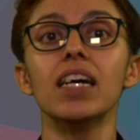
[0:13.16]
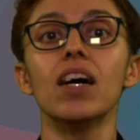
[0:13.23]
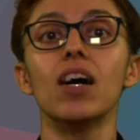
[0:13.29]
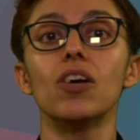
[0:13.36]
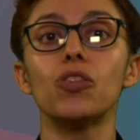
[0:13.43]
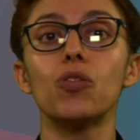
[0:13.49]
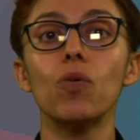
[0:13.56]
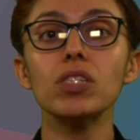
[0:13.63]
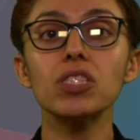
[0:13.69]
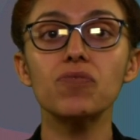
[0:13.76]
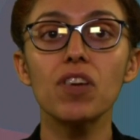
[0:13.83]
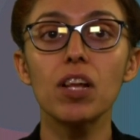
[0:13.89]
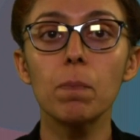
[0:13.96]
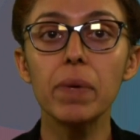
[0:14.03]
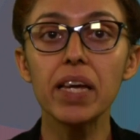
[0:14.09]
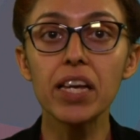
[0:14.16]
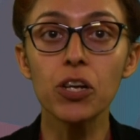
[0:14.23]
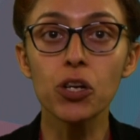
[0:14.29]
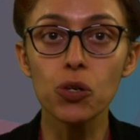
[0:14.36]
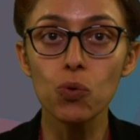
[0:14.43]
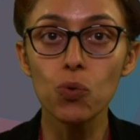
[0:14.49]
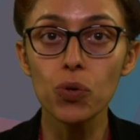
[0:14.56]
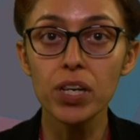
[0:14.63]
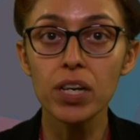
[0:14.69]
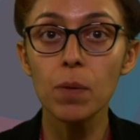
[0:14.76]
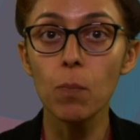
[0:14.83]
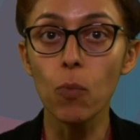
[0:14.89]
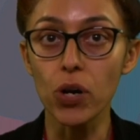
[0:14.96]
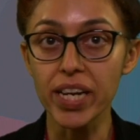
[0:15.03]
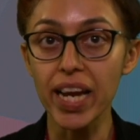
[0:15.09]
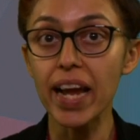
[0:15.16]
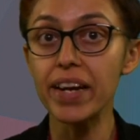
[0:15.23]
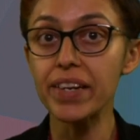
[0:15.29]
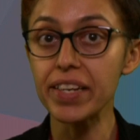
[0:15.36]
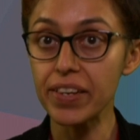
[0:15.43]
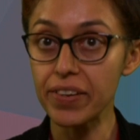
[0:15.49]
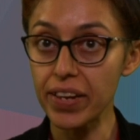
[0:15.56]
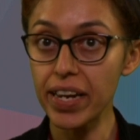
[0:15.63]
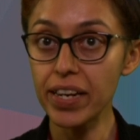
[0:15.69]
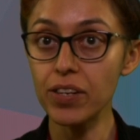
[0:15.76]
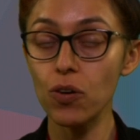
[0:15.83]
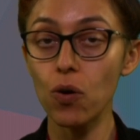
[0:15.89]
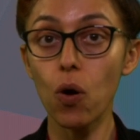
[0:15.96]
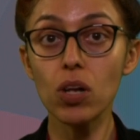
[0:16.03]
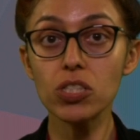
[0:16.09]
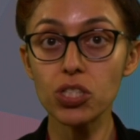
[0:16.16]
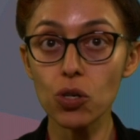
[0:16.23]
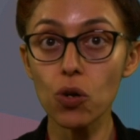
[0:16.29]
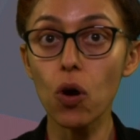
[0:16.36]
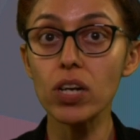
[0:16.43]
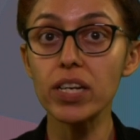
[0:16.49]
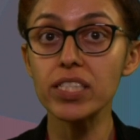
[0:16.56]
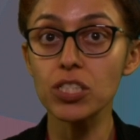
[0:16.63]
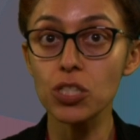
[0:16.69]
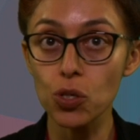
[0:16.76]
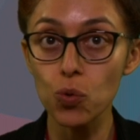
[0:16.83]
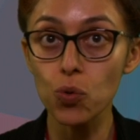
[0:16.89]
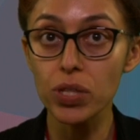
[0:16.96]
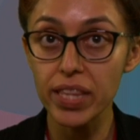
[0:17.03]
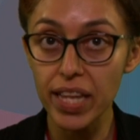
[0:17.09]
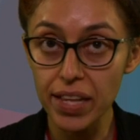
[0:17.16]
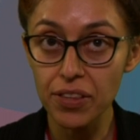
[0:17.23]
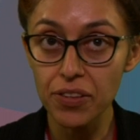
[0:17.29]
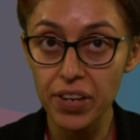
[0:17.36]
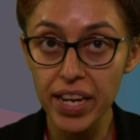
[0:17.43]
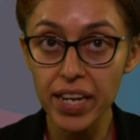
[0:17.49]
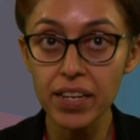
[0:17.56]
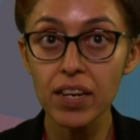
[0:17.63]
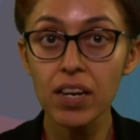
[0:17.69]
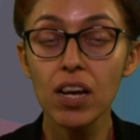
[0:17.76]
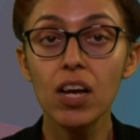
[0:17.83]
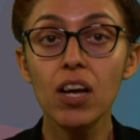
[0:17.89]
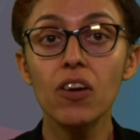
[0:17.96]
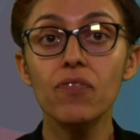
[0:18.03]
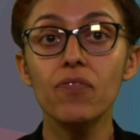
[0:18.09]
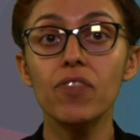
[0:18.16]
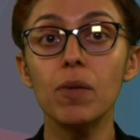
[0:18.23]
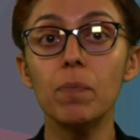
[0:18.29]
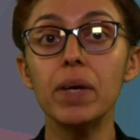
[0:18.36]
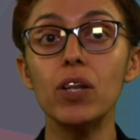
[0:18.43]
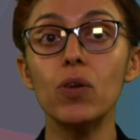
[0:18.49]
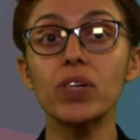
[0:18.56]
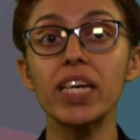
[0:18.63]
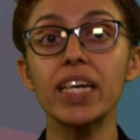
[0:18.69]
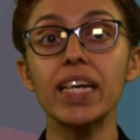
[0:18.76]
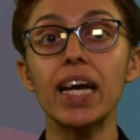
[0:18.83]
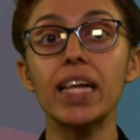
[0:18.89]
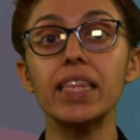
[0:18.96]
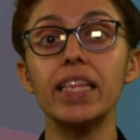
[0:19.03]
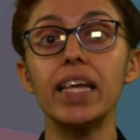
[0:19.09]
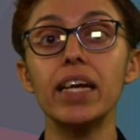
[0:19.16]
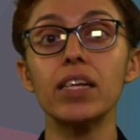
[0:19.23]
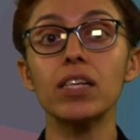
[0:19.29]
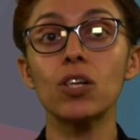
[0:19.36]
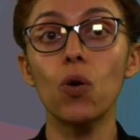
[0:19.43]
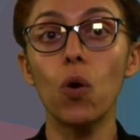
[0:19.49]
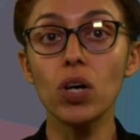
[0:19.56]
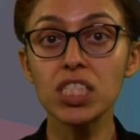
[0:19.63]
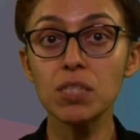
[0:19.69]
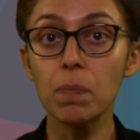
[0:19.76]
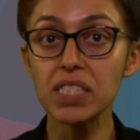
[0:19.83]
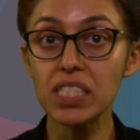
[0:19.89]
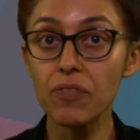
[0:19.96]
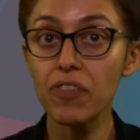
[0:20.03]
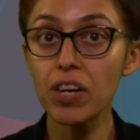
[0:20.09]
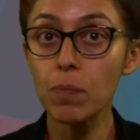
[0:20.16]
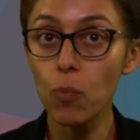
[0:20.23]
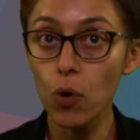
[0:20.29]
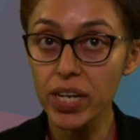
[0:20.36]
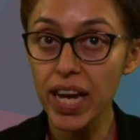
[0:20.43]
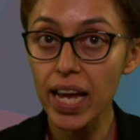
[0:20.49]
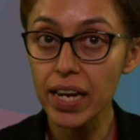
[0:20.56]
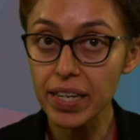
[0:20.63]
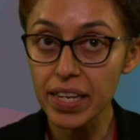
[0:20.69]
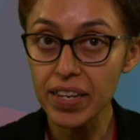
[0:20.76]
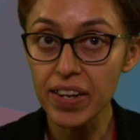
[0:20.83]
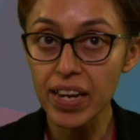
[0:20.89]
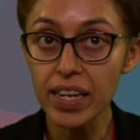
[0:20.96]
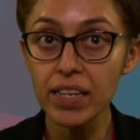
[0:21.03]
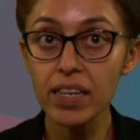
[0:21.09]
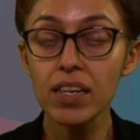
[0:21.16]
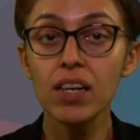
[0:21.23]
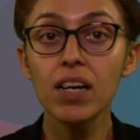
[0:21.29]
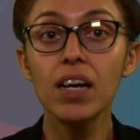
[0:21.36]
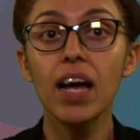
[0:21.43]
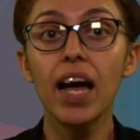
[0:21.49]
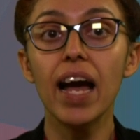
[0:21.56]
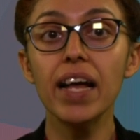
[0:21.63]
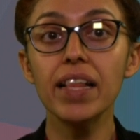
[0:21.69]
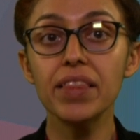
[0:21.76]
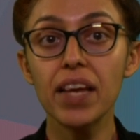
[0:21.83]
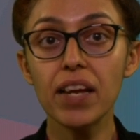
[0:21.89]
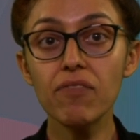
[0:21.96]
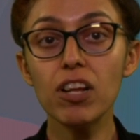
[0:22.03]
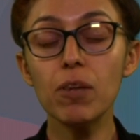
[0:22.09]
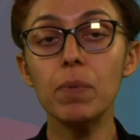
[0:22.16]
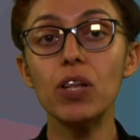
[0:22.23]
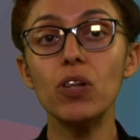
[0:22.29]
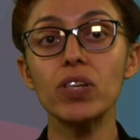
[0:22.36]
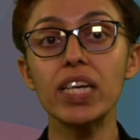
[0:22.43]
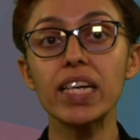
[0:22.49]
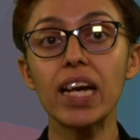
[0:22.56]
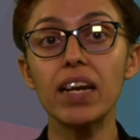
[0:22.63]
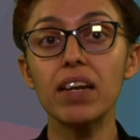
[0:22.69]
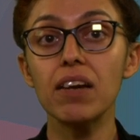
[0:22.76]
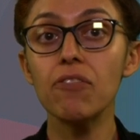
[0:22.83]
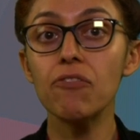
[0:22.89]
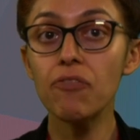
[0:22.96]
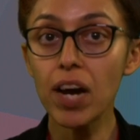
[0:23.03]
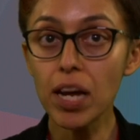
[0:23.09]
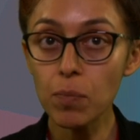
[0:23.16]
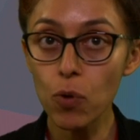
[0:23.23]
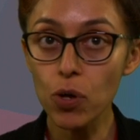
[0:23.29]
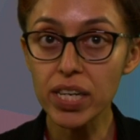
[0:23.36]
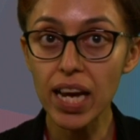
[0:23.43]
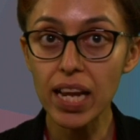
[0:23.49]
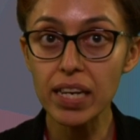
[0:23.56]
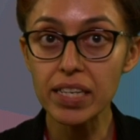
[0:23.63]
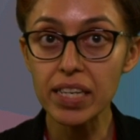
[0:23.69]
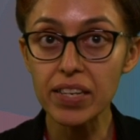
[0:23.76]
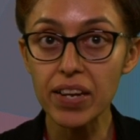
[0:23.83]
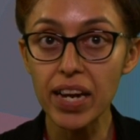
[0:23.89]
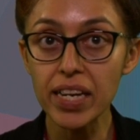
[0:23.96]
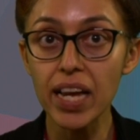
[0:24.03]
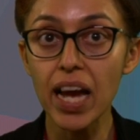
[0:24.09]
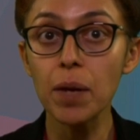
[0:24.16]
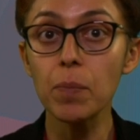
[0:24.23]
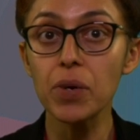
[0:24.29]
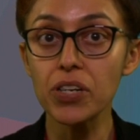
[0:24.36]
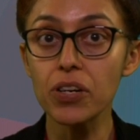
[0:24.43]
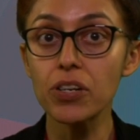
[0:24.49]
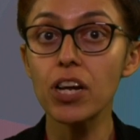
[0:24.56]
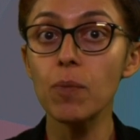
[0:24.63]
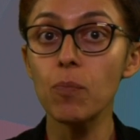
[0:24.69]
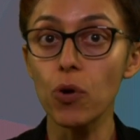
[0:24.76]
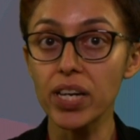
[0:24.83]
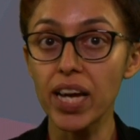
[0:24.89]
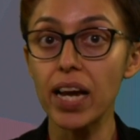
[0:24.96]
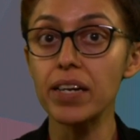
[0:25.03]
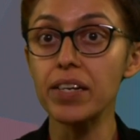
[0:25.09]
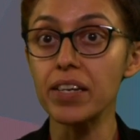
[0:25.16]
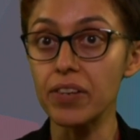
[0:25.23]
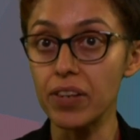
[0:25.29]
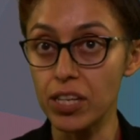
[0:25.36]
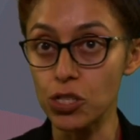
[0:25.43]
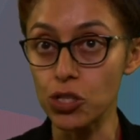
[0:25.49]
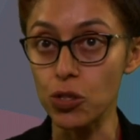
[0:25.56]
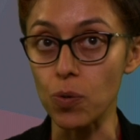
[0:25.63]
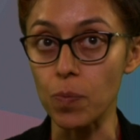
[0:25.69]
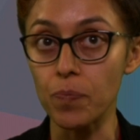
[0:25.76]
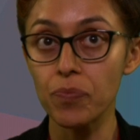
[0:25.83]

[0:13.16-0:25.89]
Those will be crude mortality rate, also called as crude death rate. We'll be looking at then cause specific mortality rate, and then we'll be looking at infant mortality rate and maternal mortality ratio.